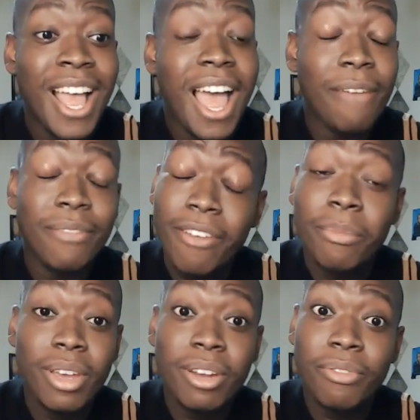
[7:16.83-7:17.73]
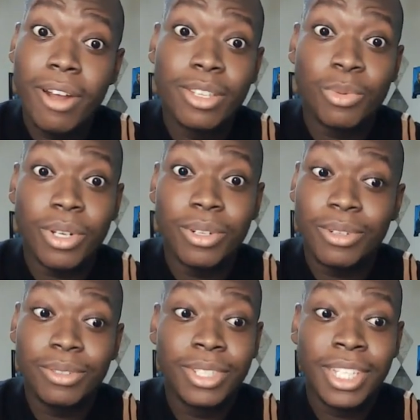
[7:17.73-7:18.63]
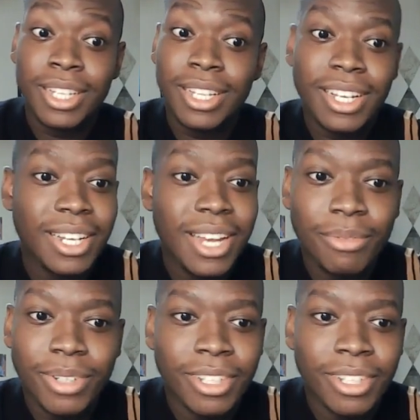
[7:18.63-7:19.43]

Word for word: I've never been in the Ferris wheel. Never.